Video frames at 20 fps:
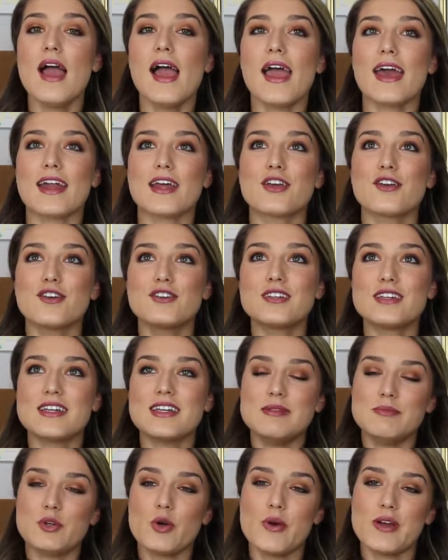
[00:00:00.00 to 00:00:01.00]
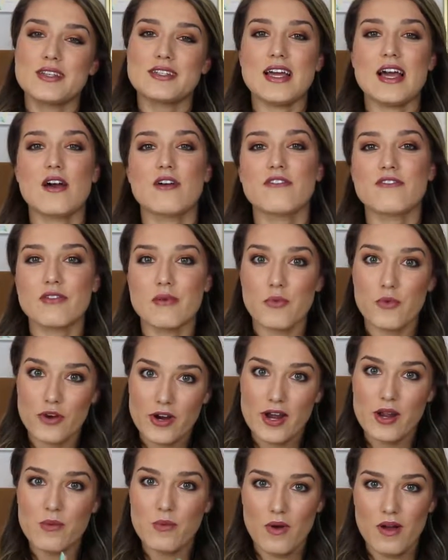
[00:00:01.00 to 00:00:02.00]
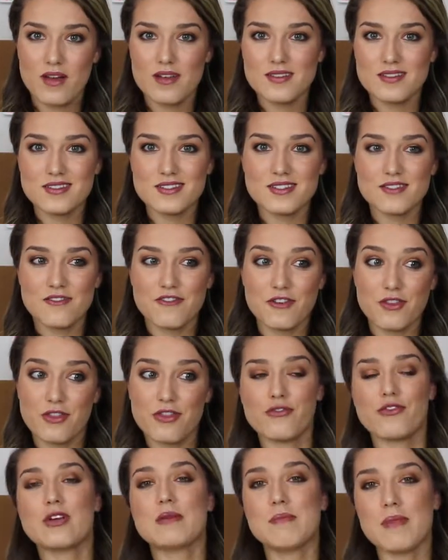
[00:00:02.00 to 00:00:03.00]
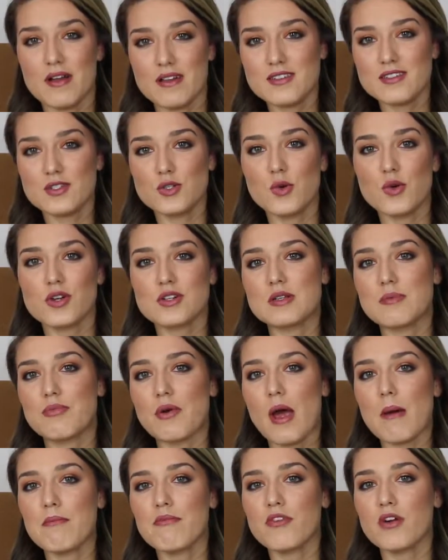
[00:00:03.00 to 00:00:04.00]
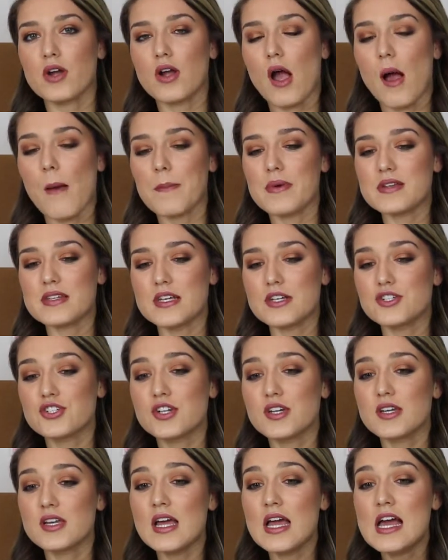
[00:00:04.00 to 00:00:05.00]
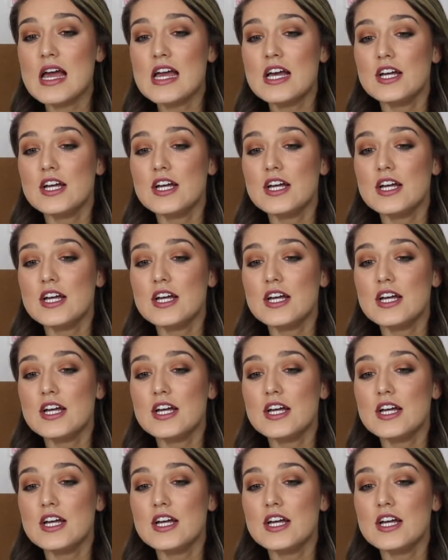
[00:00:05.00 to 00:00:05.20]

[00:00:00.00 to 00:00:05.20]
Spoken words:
and I couldn't keep going down from where I was for 3 months in order to prep for a competition.